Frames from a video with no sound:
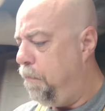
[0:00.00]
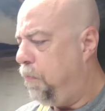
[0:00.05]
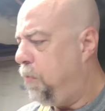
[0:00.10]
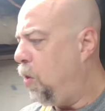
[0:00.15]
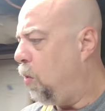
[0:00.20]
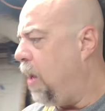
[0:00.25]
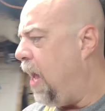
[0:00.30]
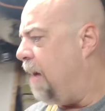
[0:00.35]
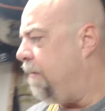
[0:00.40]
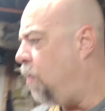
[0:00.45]

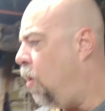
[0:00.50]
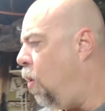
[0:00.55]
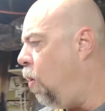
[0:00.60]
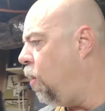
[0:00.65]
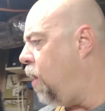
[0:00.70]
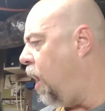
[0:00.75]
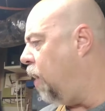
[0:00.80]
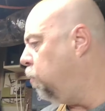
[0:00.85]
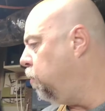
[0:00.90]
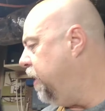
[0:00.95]
Don't have a whole
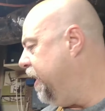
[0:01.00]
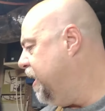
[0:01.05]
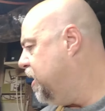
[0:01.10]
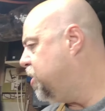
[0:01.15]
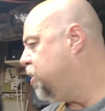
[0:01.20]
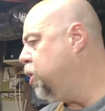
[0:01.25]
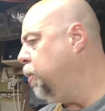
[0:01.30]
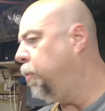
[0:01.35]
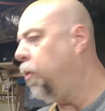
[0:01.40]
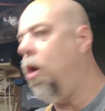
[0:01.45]
lot of really
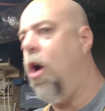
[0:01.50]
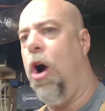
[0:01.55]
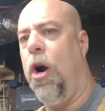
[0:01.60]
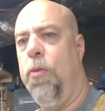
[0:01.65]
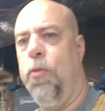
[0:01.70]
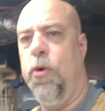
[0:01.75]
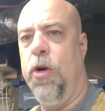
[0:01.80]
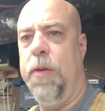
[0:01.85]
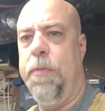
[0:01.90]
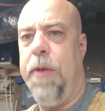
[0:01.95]
super
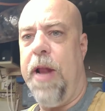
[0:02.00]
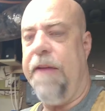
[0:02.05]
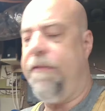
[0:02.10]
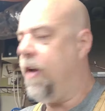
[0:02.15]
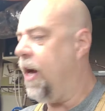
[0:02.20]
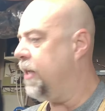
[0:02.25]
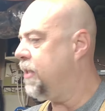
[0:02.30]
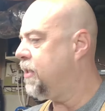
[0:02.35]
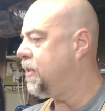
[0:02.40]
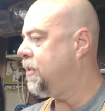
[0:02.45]
hard wood, but I've
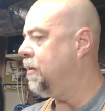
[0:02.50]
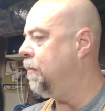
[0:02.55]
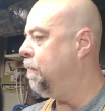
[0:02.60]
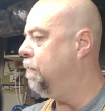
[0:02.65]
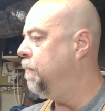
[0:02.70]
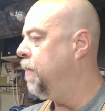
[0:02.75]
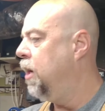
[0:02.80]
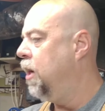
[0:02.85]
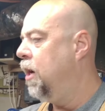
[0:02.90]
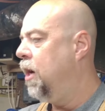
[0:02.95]
got
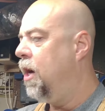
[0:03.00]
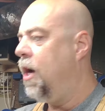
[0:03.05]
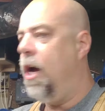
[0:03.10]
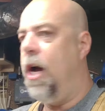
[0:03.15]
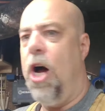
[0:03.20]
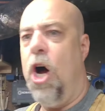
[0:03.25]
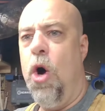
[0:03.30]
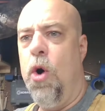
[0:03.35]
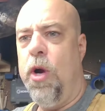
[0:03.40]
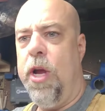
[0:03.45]
some
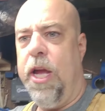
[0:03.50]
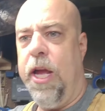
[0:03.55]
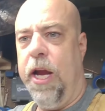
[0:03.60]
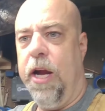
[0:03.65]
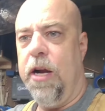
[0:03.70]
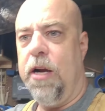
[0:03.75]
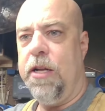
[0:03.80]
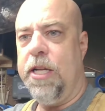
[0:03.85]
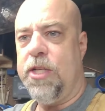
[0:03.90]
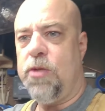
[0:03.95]
oak
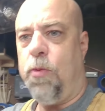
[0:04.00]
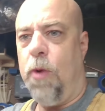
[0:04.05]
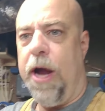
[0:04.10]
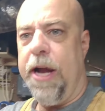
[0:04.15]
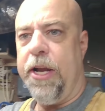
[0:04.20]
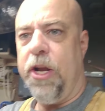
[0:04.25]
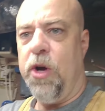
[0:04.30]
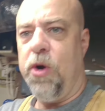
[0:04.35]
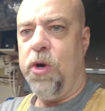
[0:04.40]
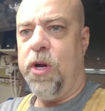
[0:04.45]
here, this
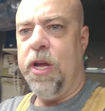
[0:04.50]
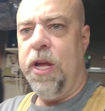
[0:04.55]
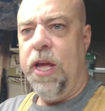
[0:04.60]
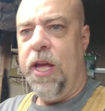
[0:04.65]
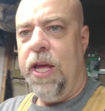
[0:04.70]
white oak,